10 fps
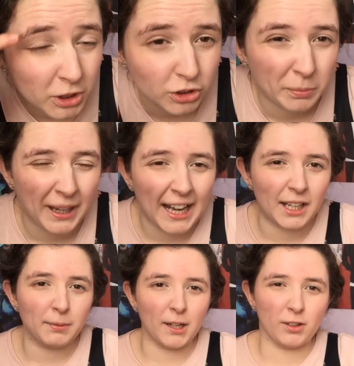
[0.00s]
much of my
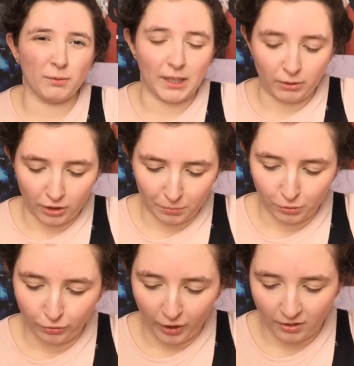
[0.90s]
eyebrows. I'm now going to
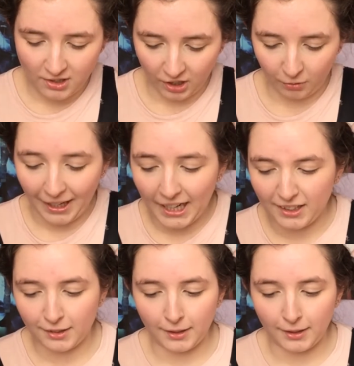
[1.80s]
move on to eyes.